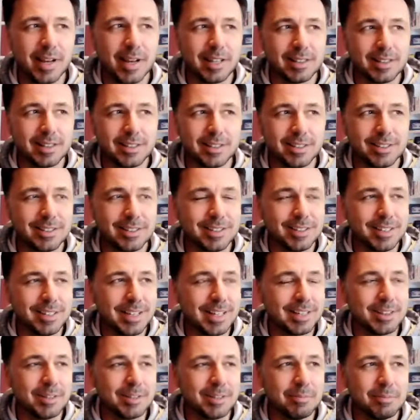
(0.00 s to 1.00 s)
at the
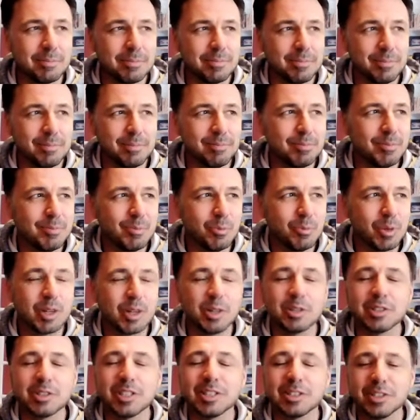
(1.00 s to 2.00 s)
what
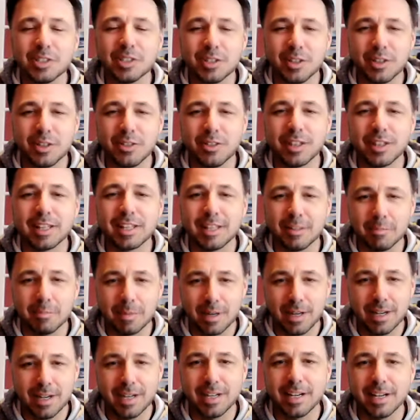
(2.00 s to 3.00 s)
goes into the thinking
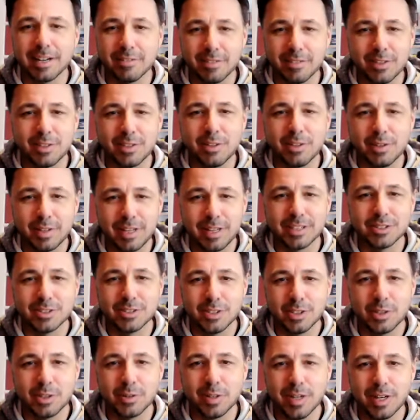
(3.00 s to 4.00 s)
behind everything you guys
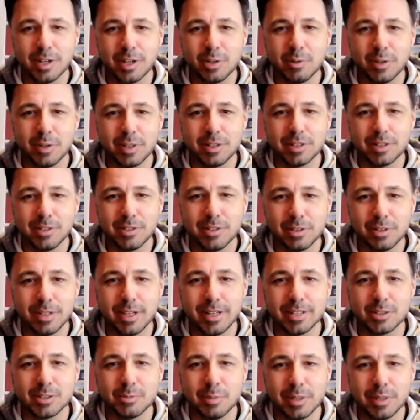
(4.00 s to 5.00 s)
do and how quickly you
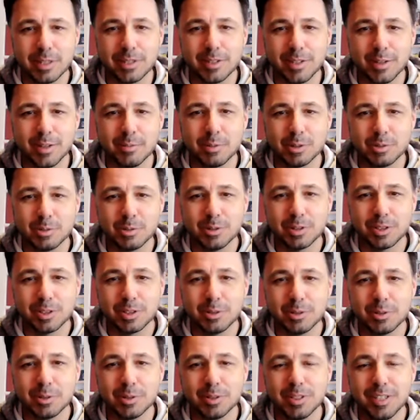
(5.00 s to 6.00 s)
guys pick it up. It's really
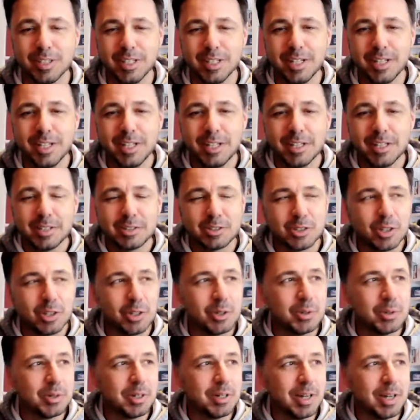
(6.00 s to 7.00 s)
cool.
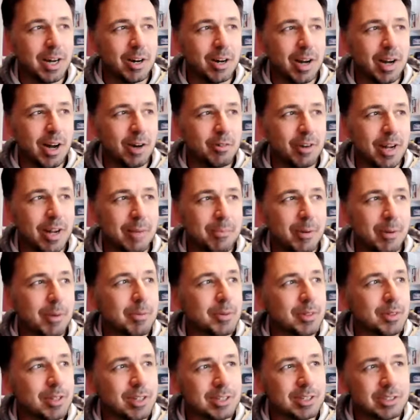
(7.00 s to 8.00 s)
So I'll wrap up
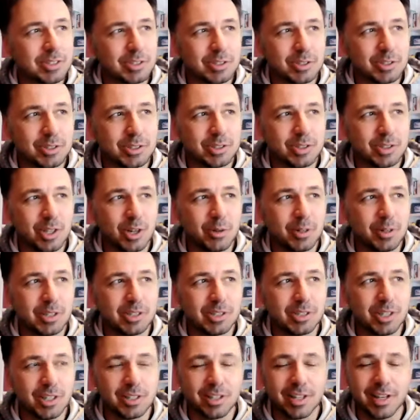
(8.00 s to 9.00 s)
with this. It's a snowy
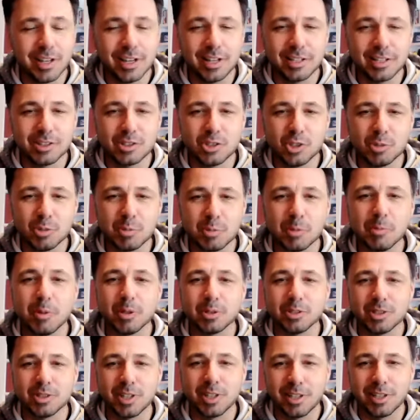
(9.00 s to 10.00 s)
Sunday. It's Super Bowl
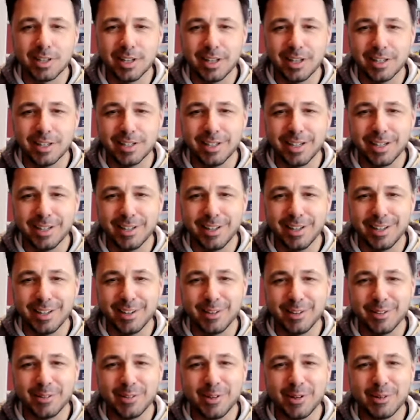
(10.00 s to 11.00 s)
Sunday. I
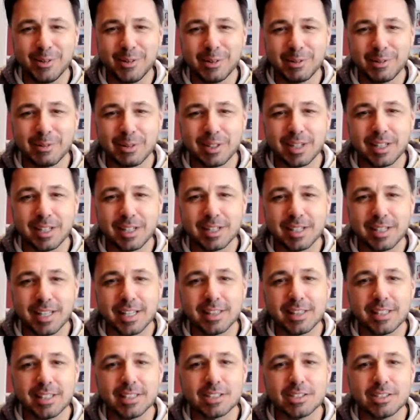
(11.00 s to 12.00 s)
don't know when we're going to
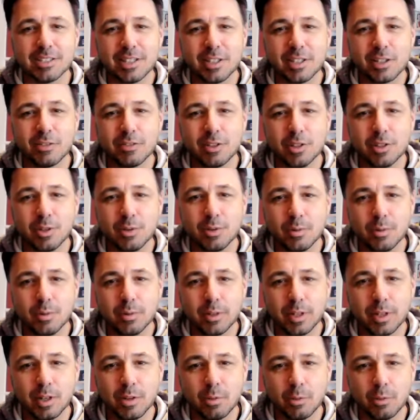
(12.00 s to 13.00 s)
get this interview,
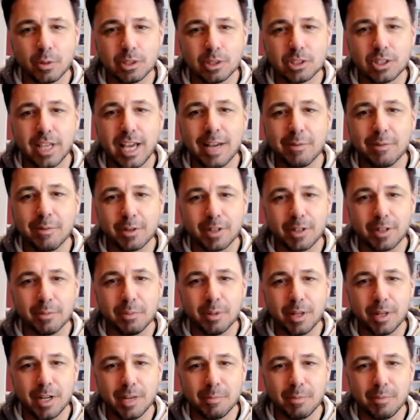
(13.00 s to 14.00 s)
which game we're going to
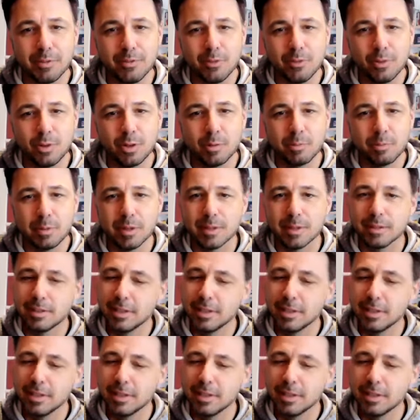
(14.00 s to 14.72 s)
play it before, but